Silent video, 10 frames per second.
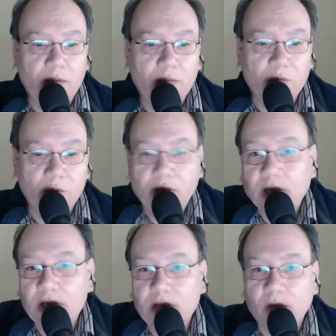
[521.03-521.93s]

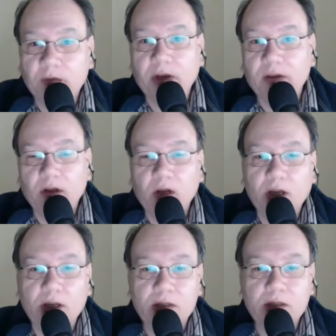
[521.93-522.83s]
released all my other
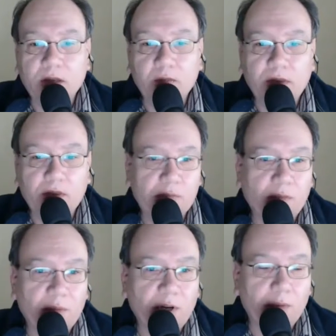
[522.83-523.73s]
clients and made this my
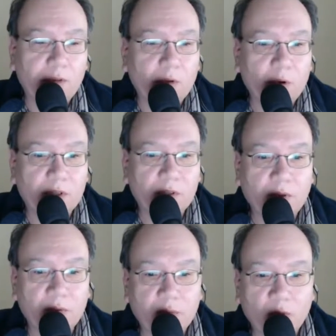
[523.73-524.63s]
primary focus, made
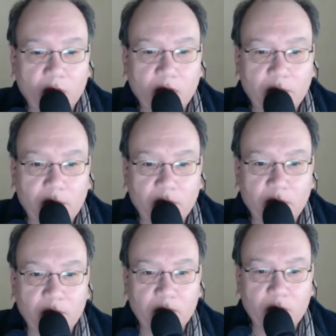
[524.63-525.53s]
my program my
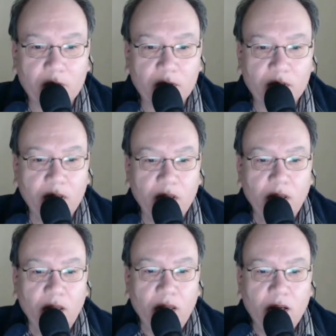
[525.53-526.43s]
primary focus.
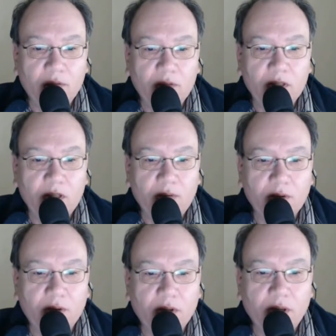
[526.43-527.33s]
And I've
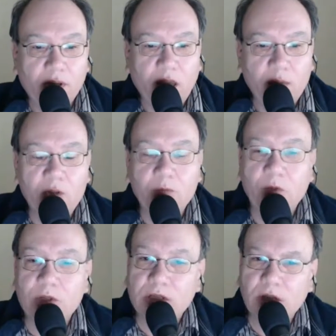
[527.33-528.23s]
discovered how much more
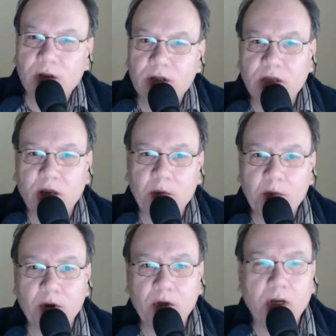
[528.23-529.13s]
serious I am
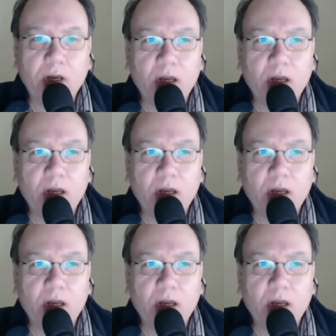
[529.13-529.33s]
about it,